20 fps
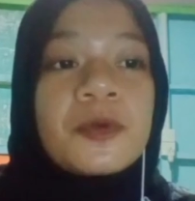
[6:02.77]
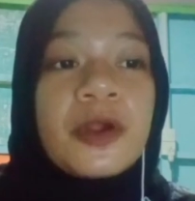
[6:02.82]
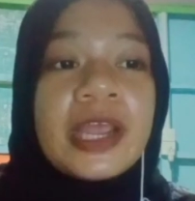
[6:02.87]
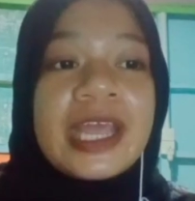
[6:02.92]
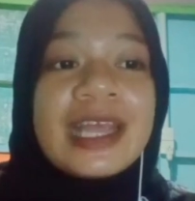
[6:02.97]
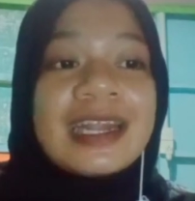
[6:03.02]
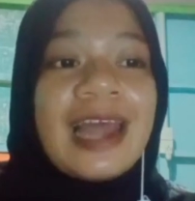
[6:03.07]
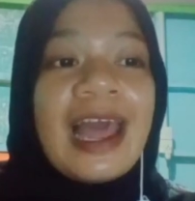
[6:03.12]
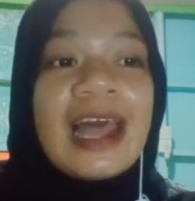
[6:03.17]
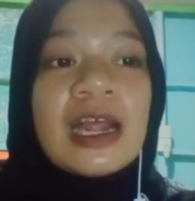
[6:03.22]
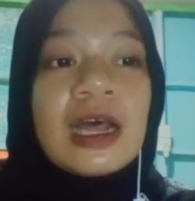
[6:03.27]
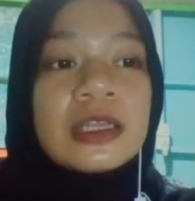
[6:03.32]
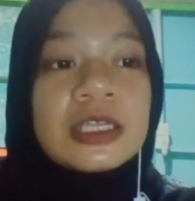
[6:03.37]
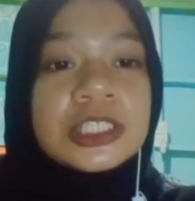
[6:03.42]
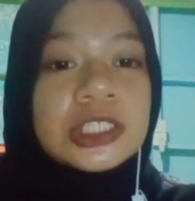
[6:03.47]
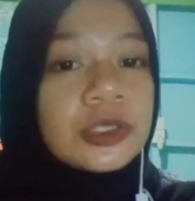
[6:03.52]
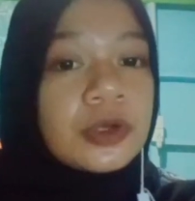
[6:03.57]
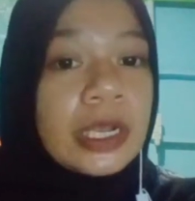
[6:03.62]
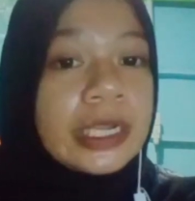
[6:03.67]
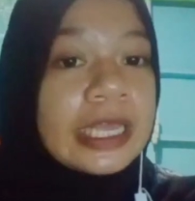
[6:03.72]
or print
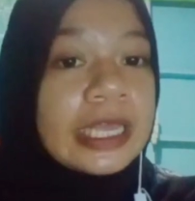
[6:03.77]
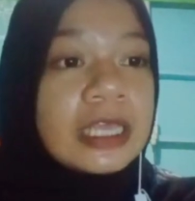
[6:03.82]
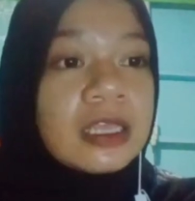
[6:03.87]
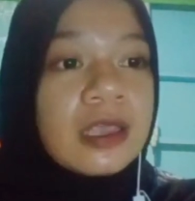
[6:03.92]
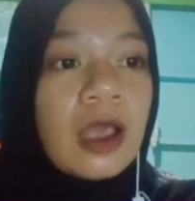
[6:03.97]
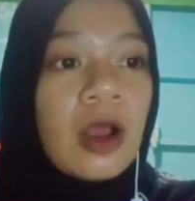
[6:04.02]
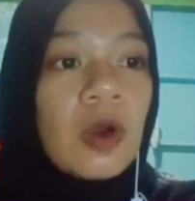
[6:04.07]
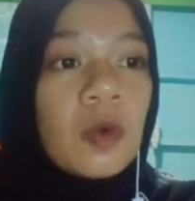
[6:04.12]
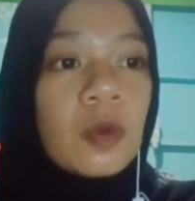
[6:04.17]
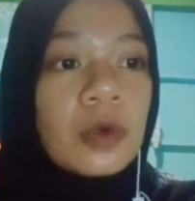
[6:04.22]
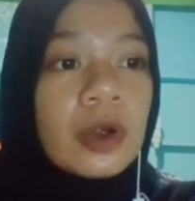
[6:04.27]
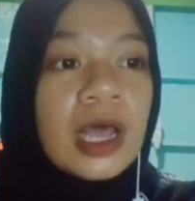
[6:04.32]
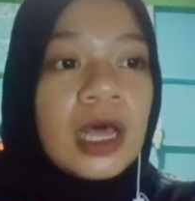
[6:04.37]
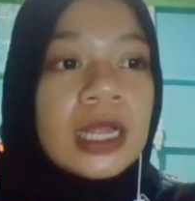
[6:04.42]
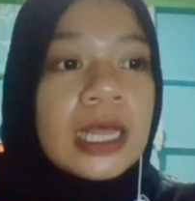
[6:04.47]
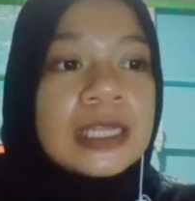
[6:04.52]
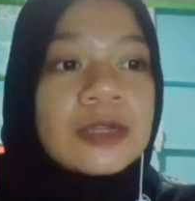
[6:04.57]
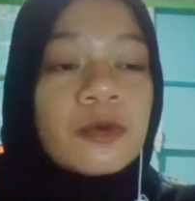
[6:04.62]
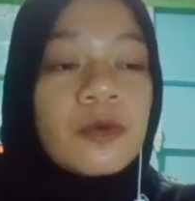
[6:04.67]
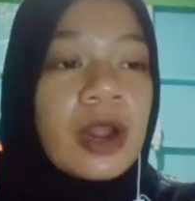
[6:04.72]
and electronic,
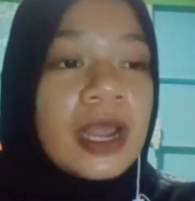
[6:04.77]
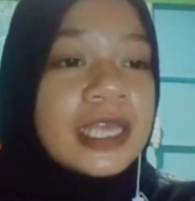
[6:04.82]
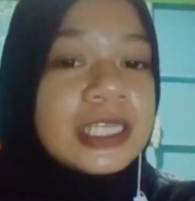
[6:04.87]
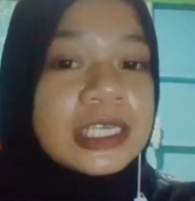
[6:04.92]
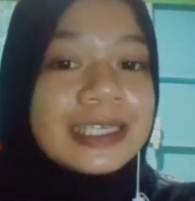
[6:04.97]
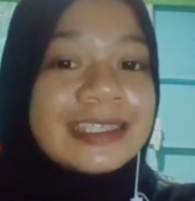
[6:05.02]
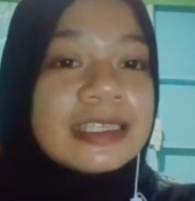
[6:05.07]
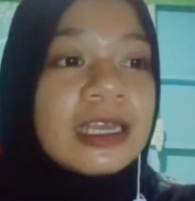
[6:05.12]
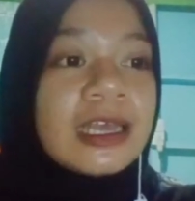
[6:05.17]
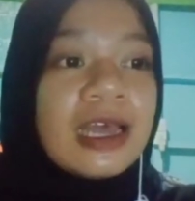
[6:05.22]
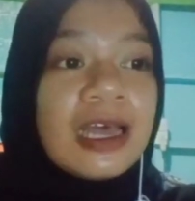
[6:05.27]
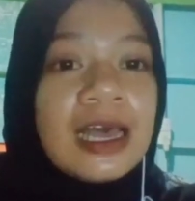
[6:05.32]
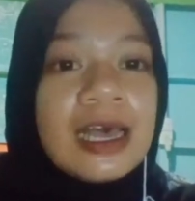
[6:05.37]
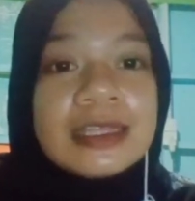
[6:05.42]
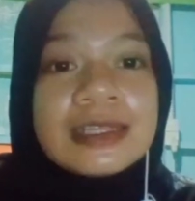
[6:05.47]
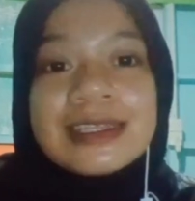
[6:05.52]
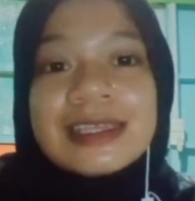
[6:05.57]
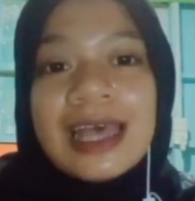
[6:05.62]
oral and written,